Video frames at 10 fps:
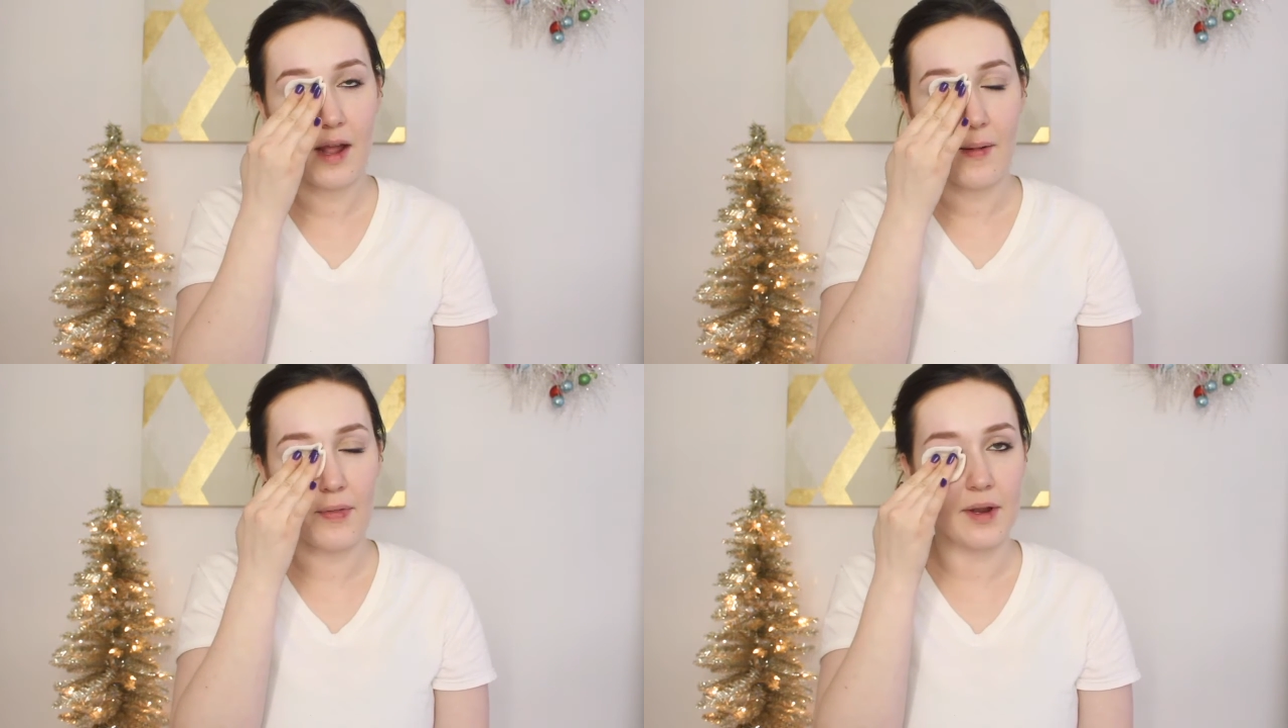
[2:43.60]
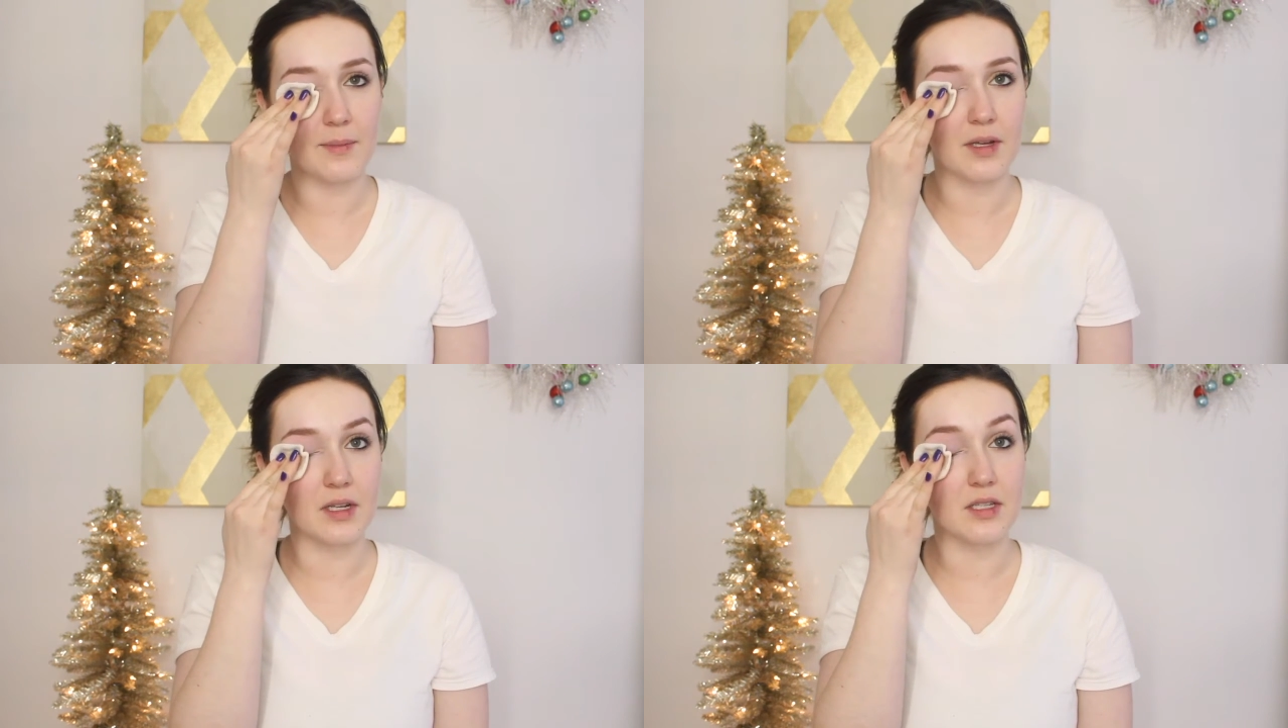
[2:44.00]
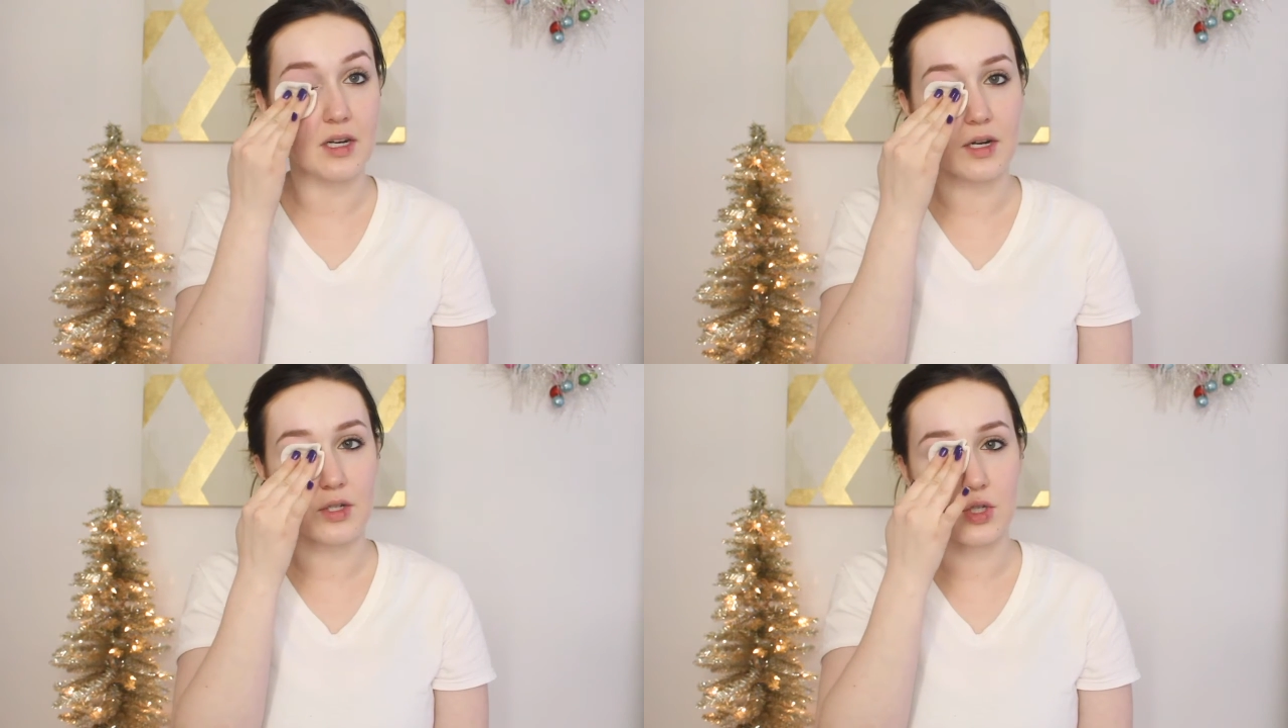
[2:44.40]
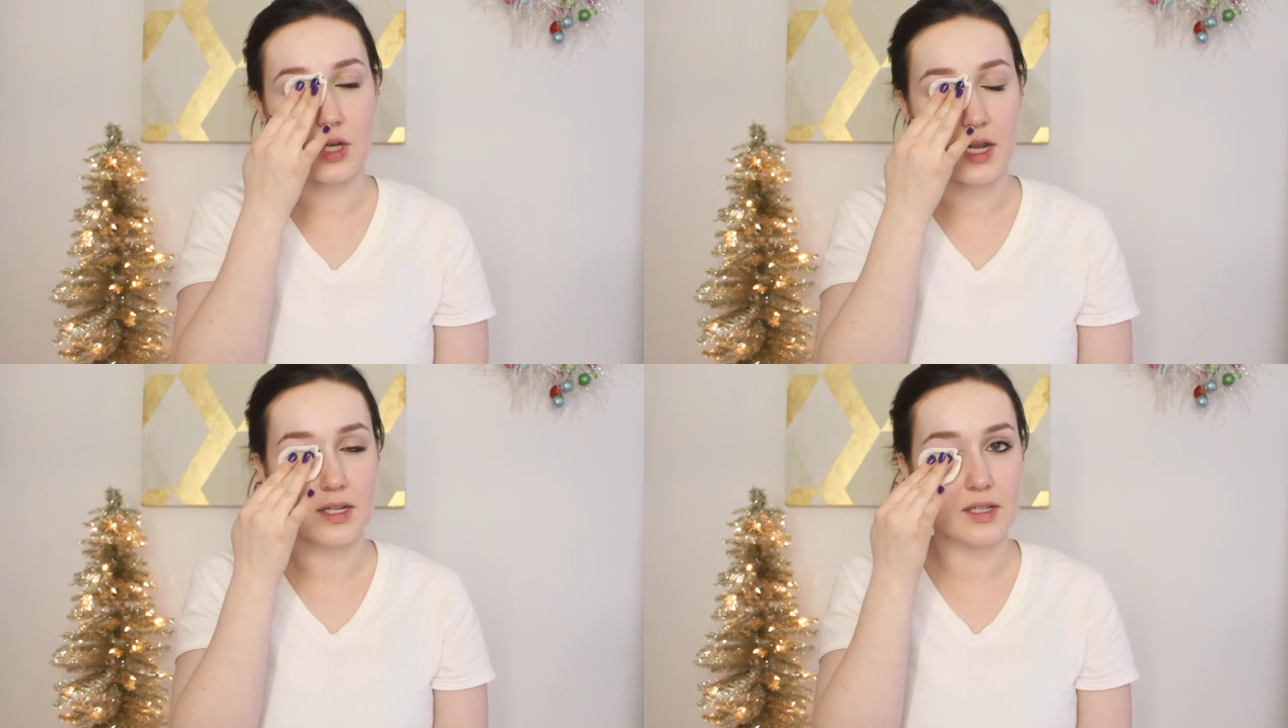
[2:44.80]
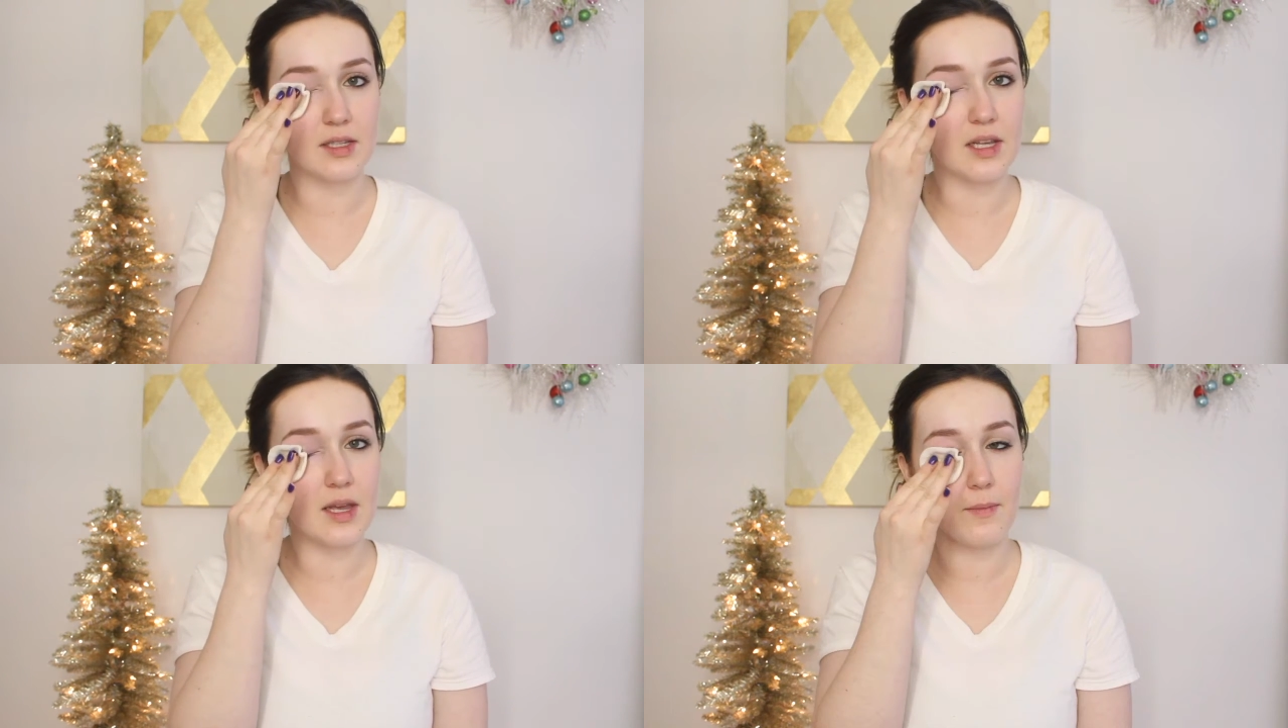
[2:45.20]
And then I'm going to start
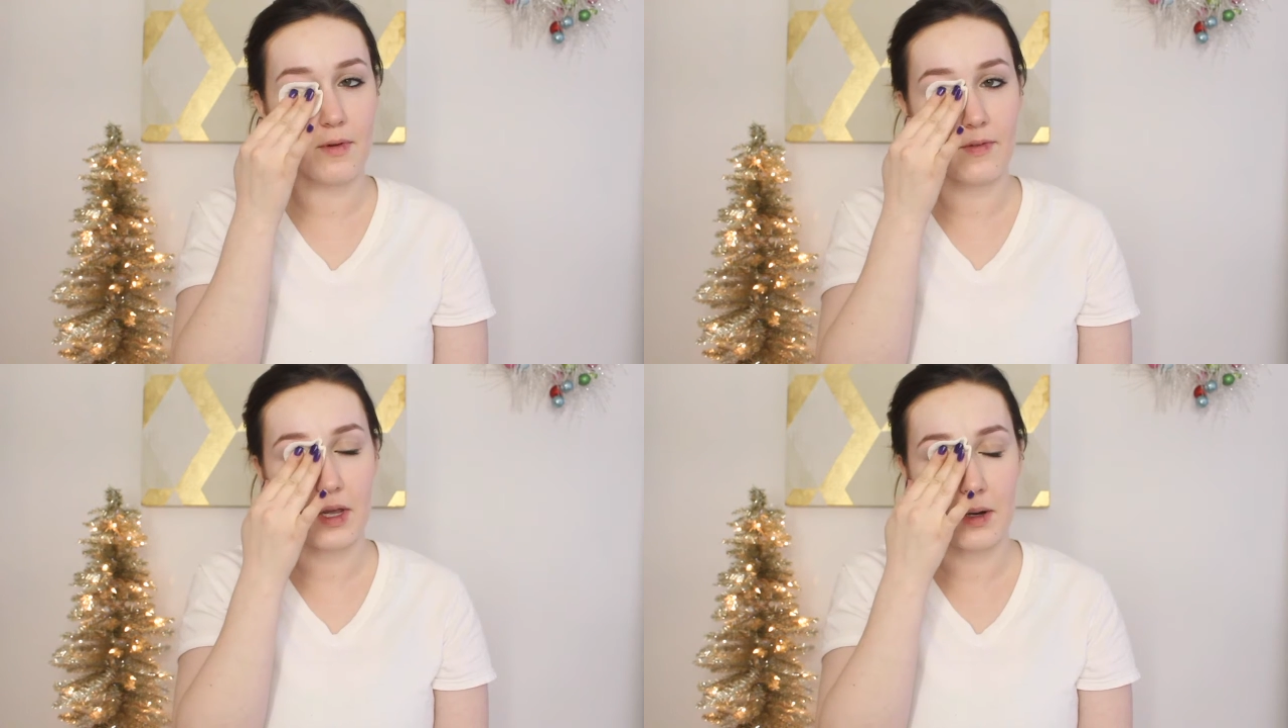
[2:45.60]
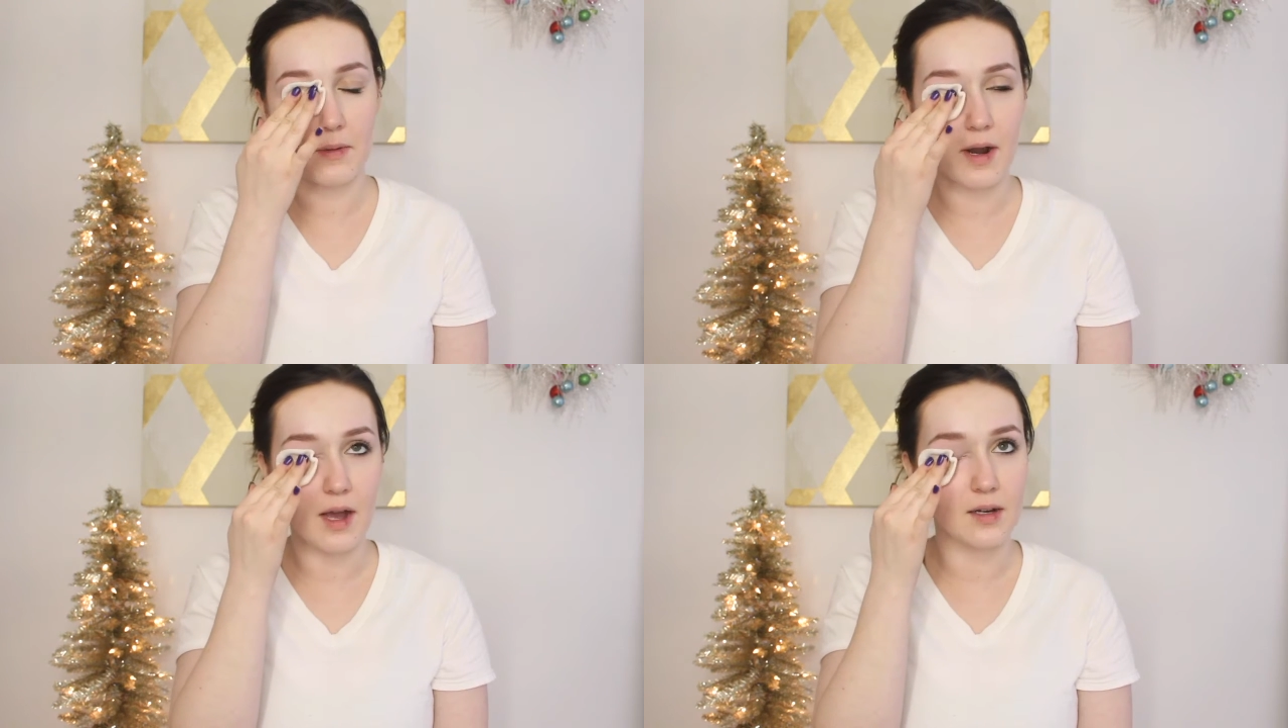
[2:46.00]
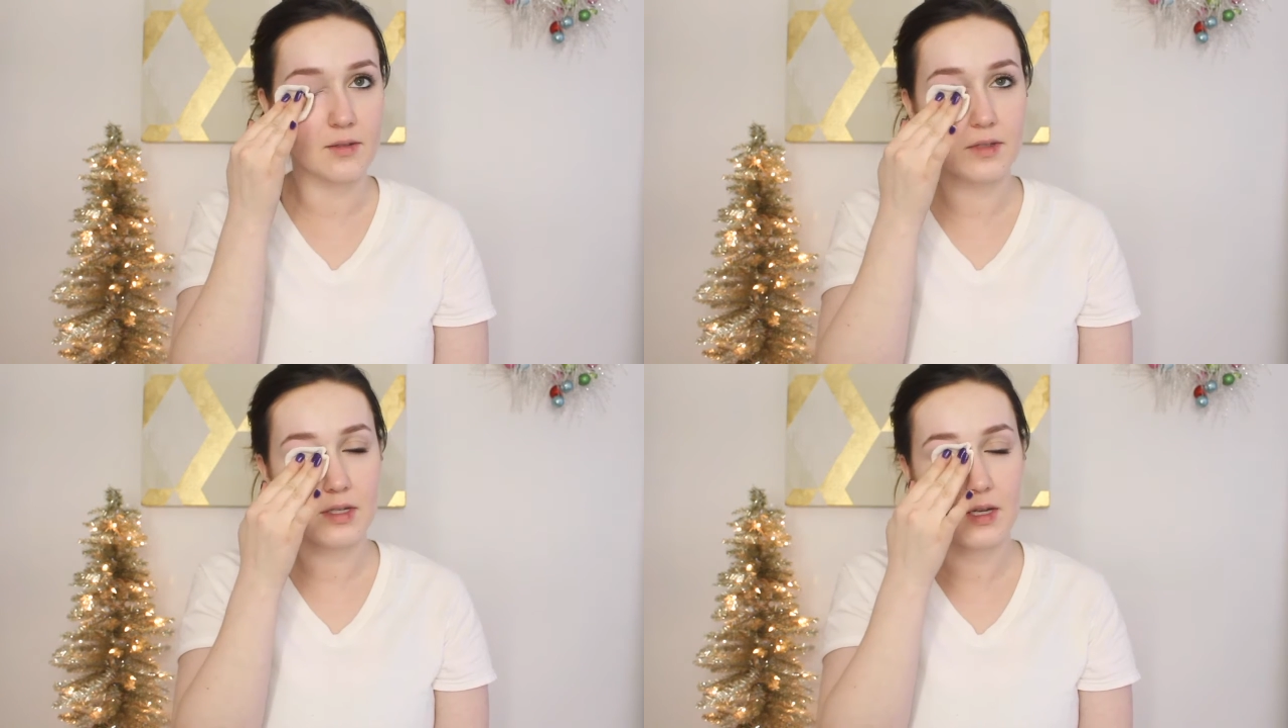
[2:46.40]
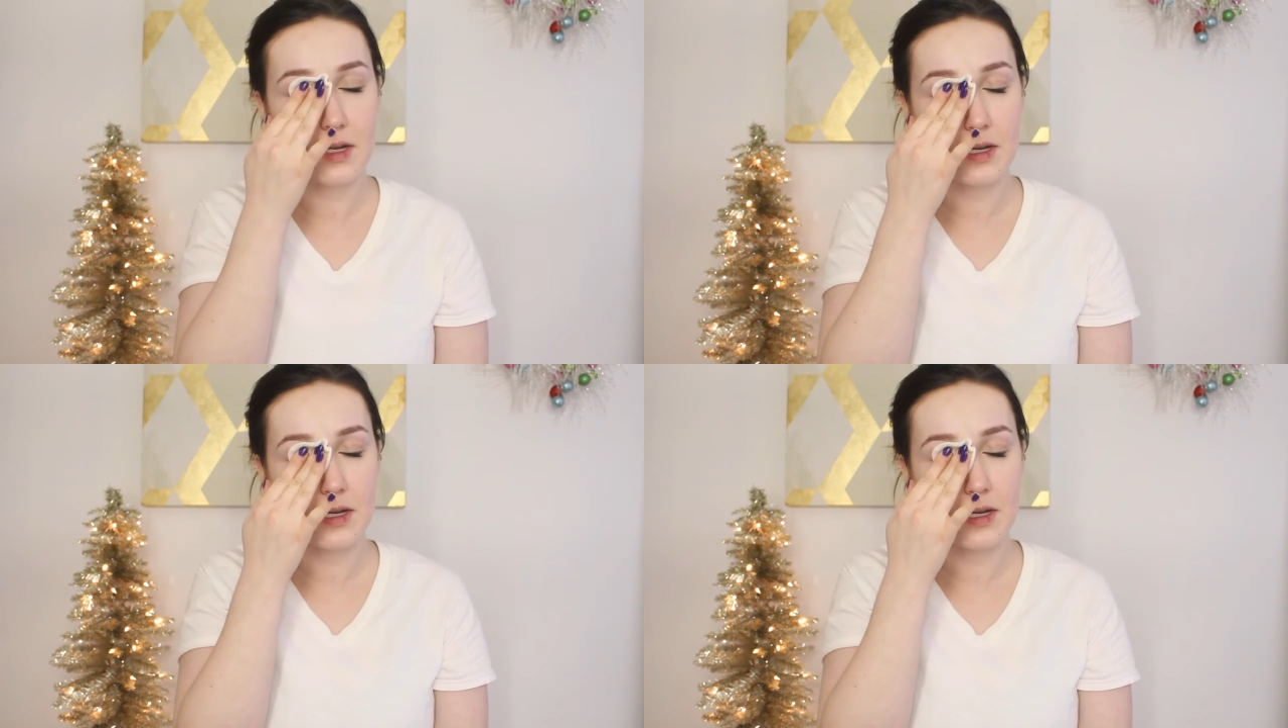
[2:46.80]
gently moving it around.